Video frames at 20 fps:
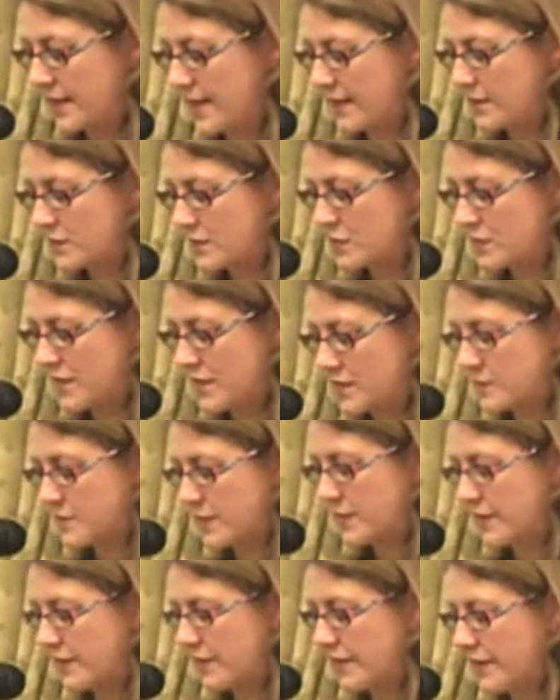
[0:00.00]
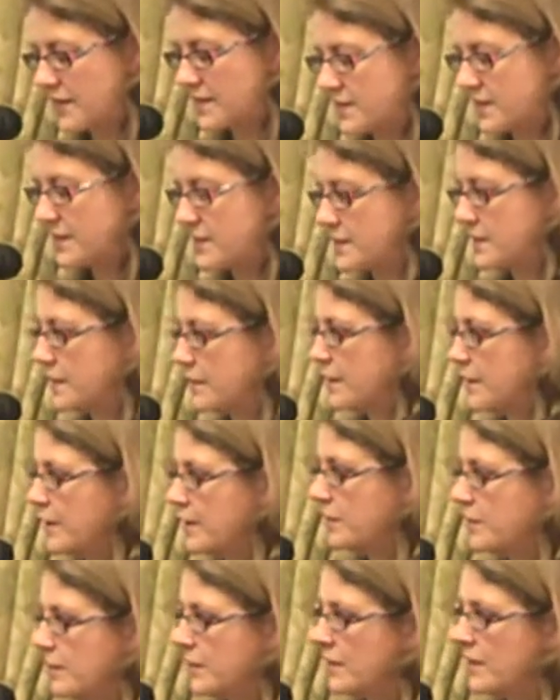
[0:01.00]
and council tax benefit as it is at the
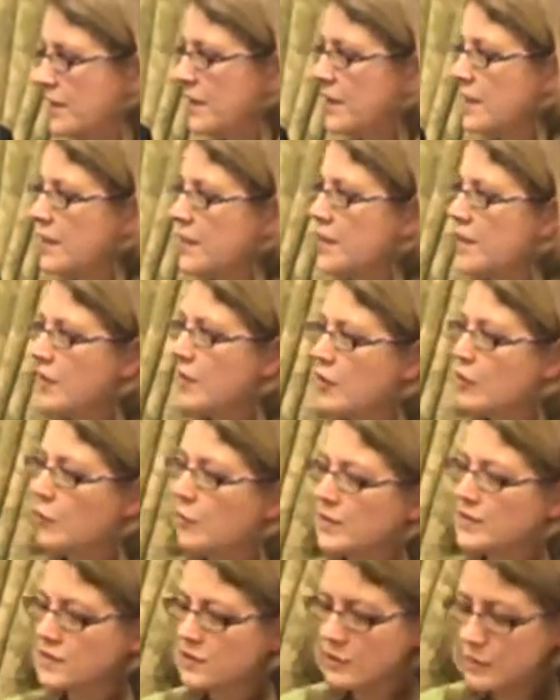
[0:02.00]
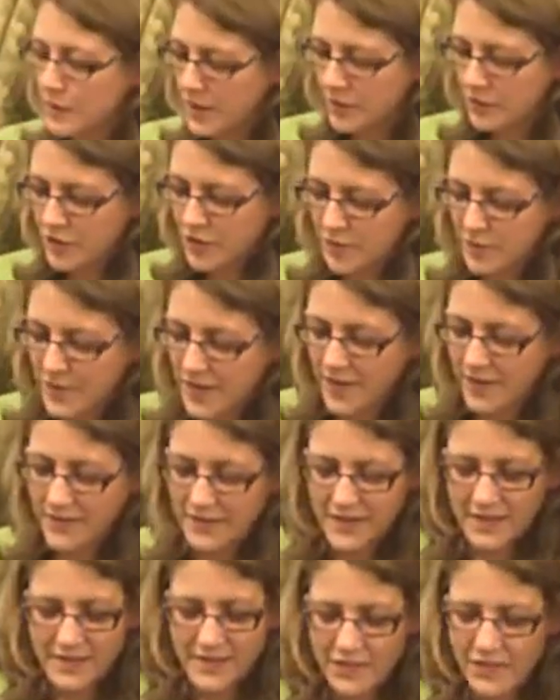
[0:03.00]
moment. We do welcome
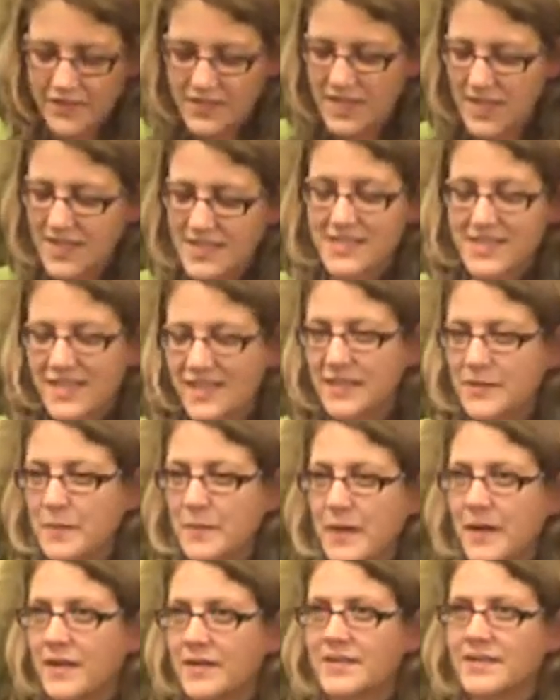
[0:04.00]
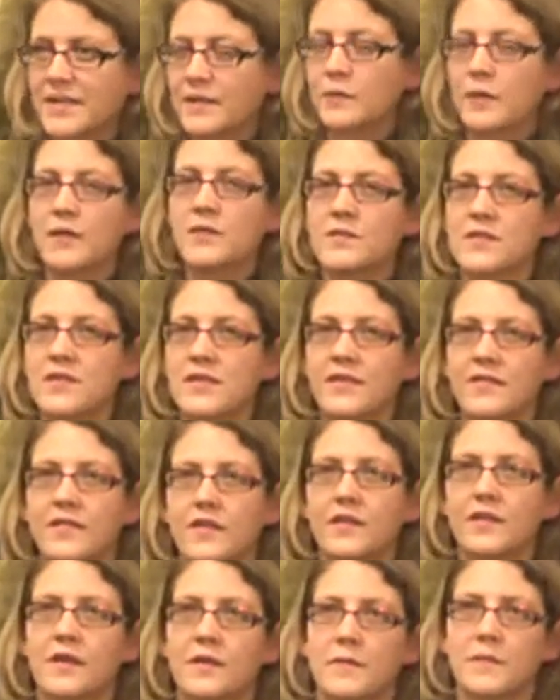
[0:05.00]
that, that's fantastic, but it won't
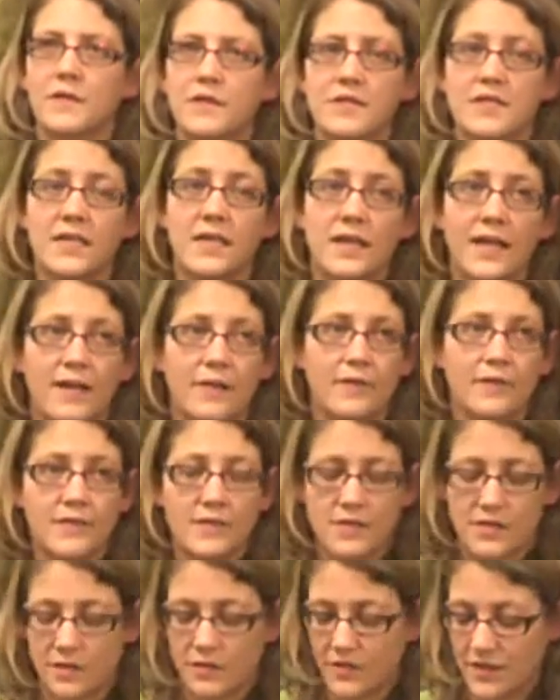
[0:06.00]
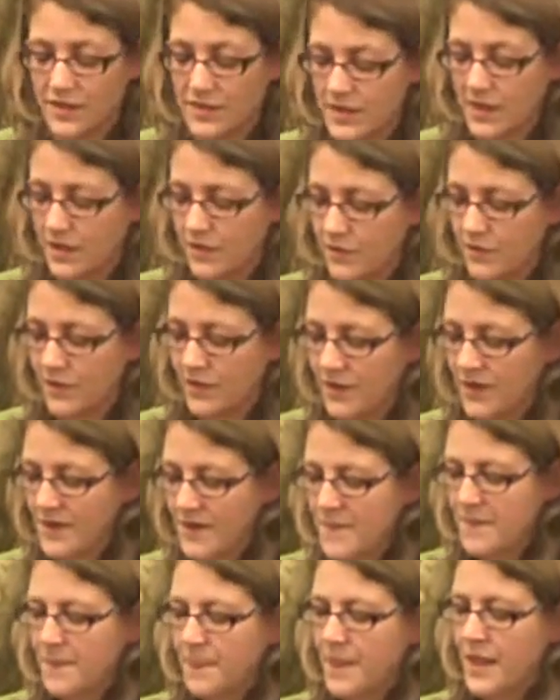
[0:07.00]
deliver the community allowance on its own.
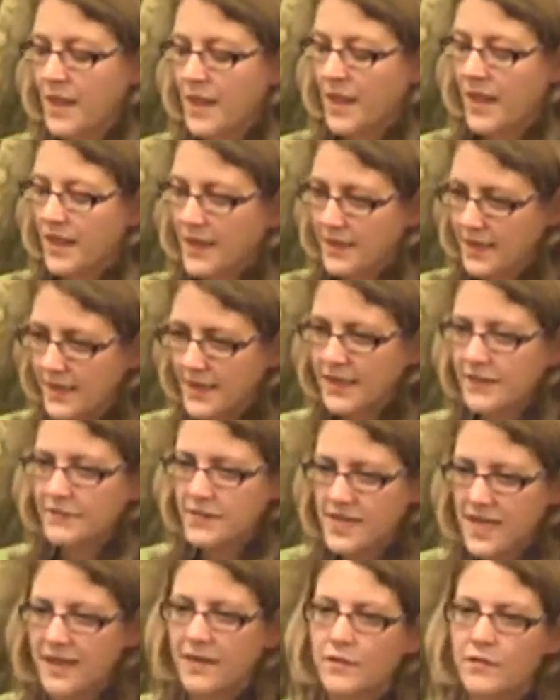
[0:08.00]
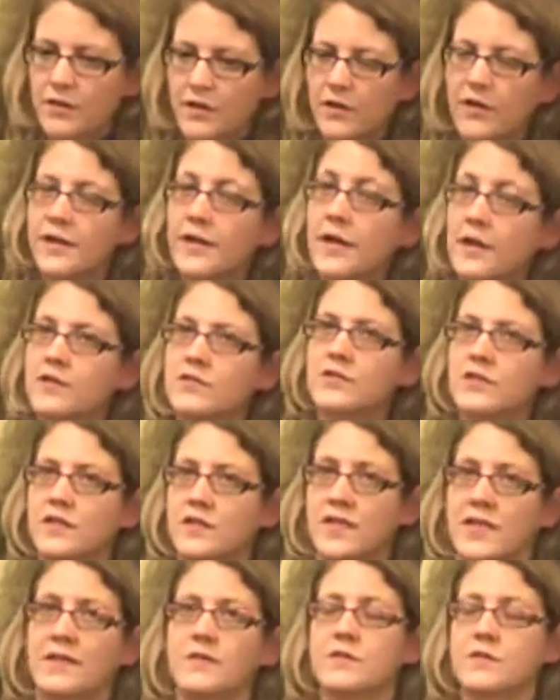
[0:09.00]
It leaves out 900,000